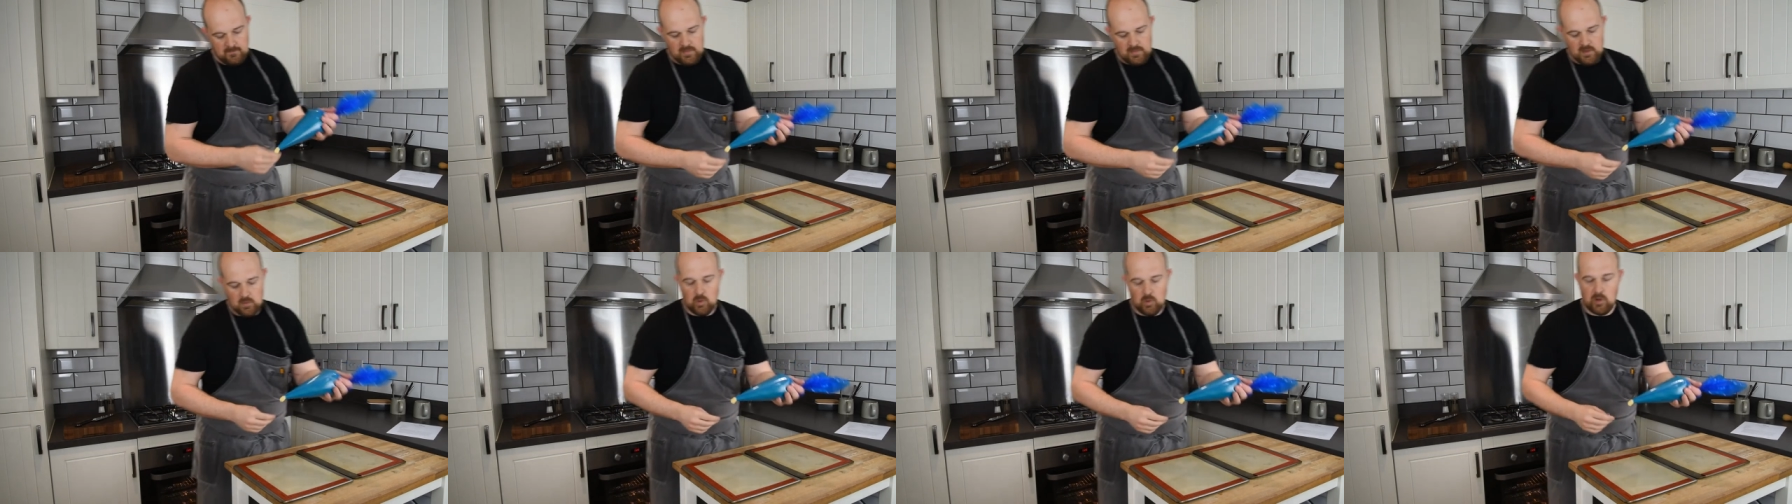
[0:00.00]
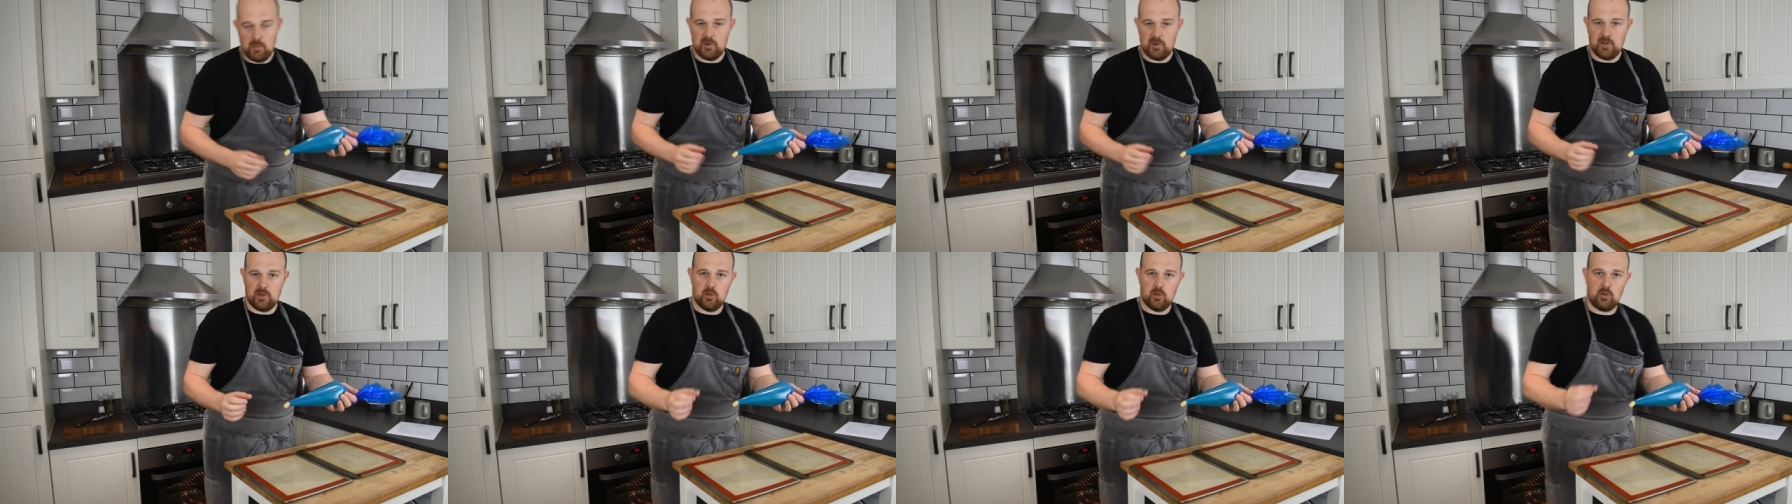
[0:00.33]
What I'm
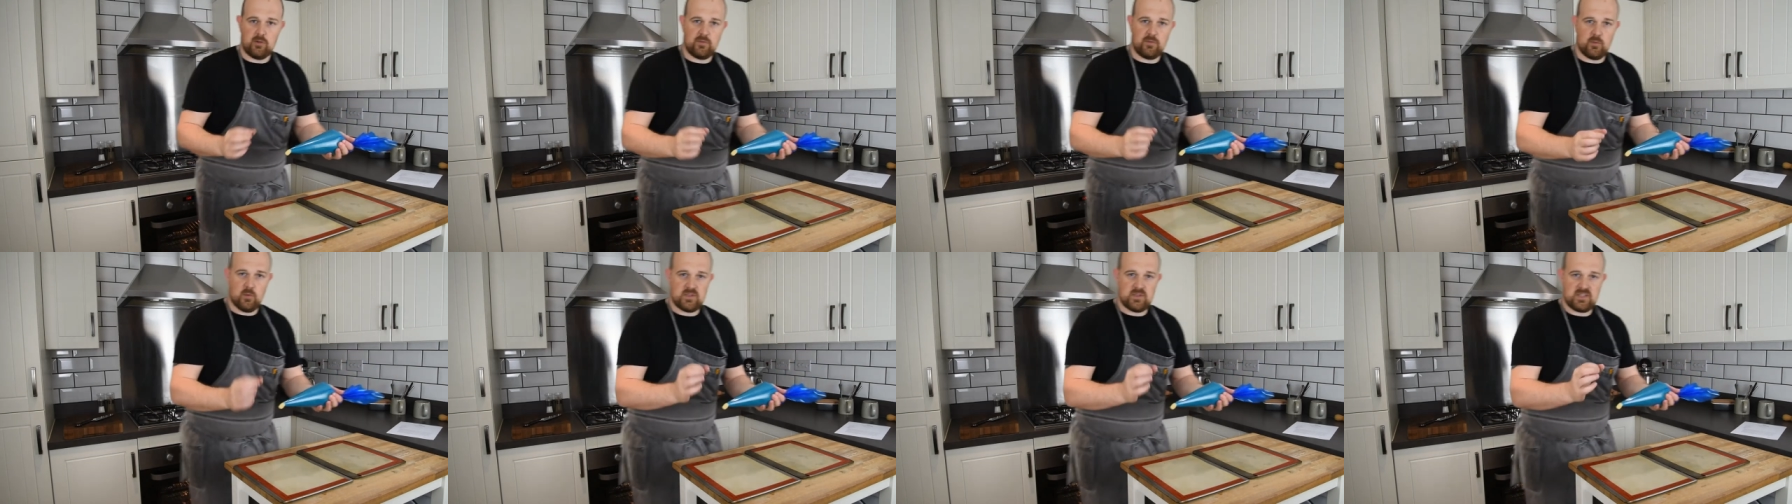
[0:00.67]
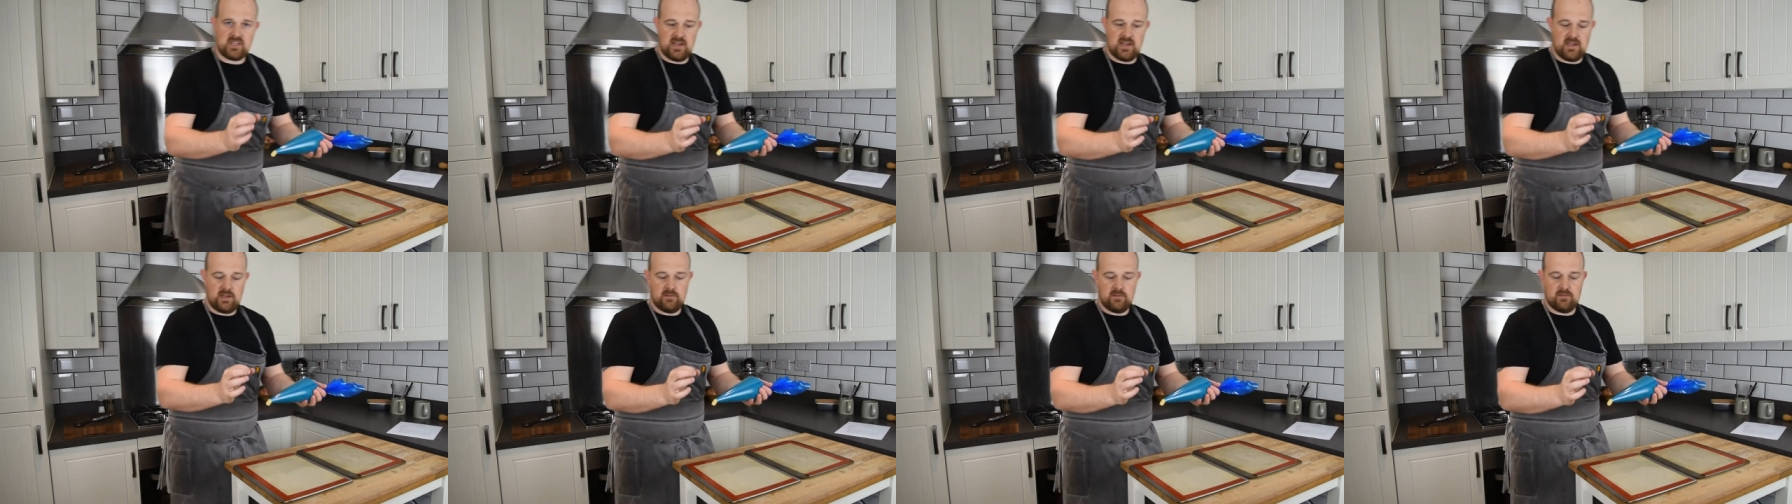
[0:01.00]
going to look for is
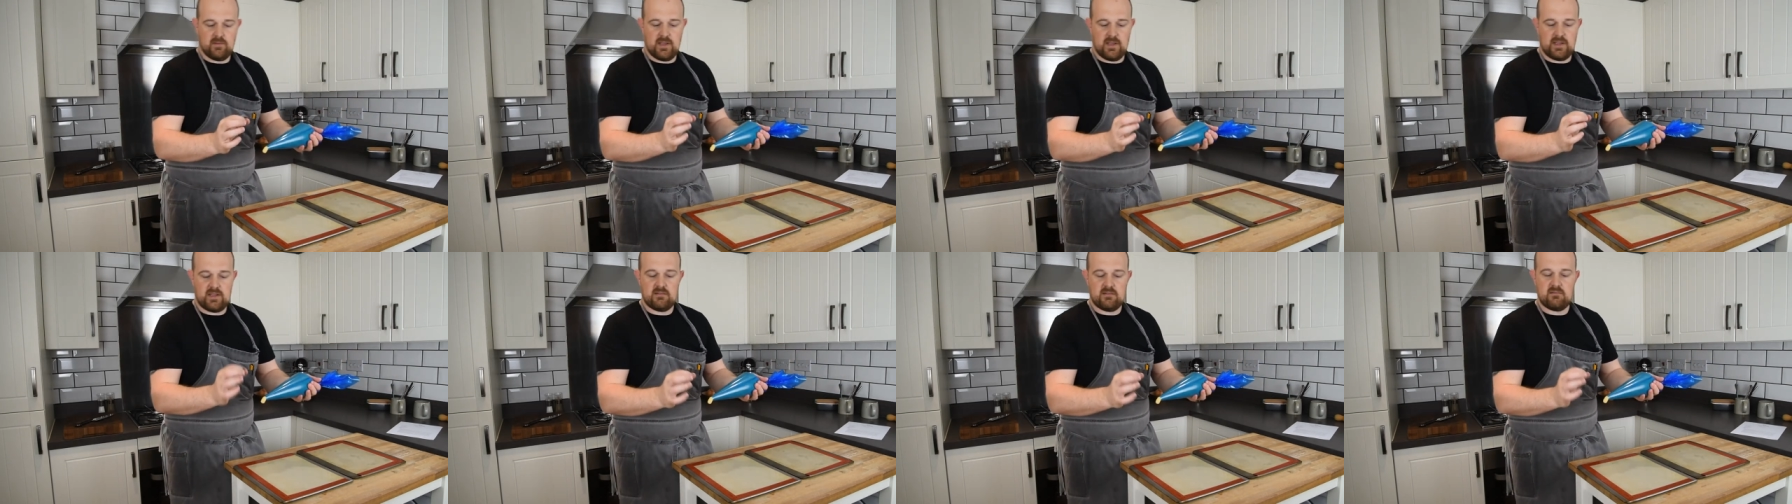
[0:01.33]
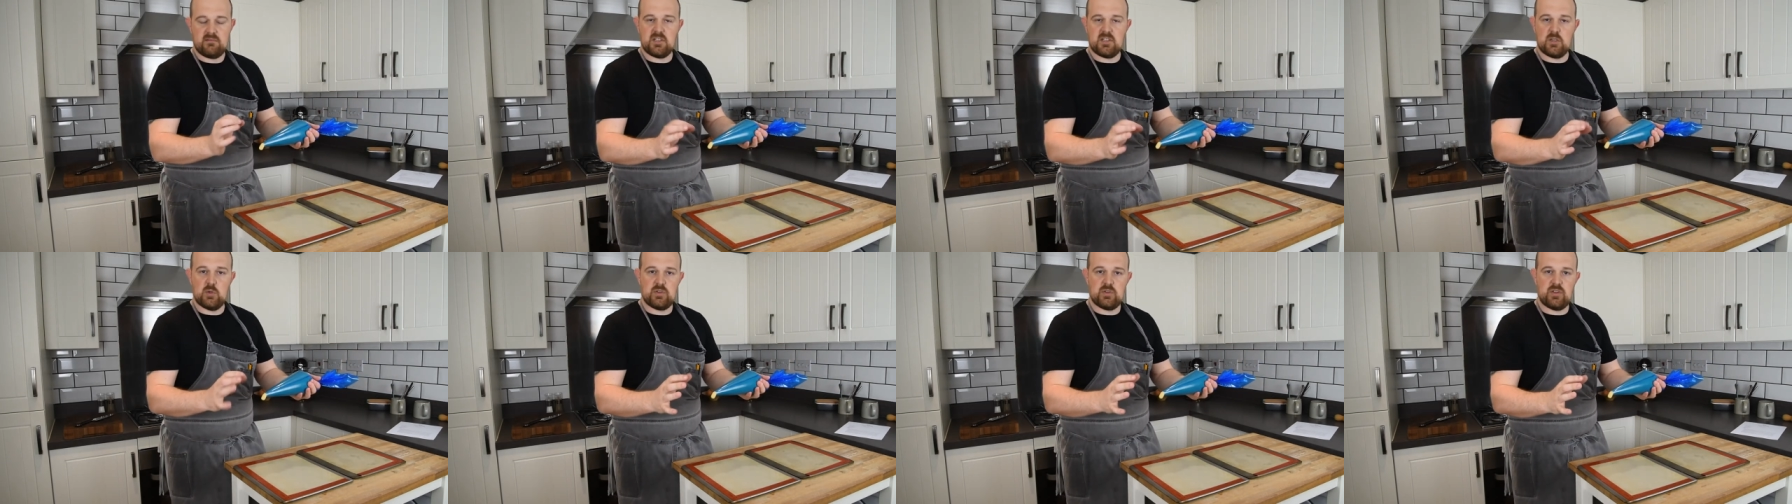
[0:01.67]
kind of like
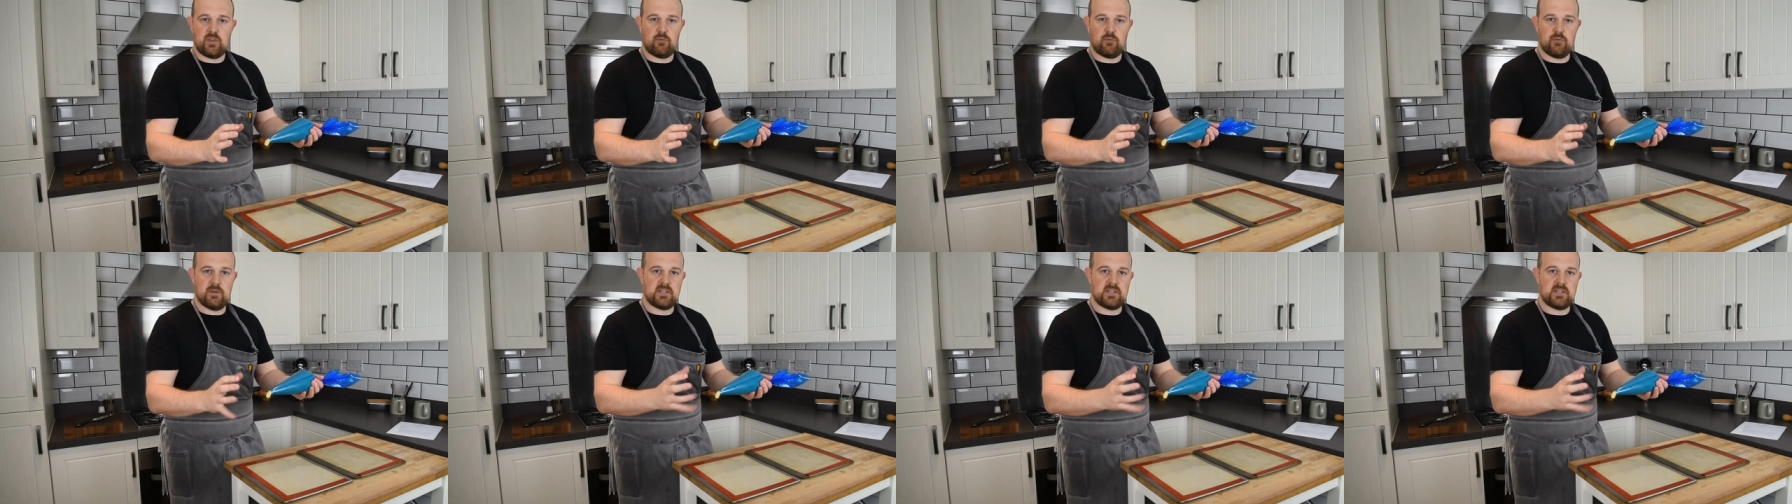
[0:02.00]
two to three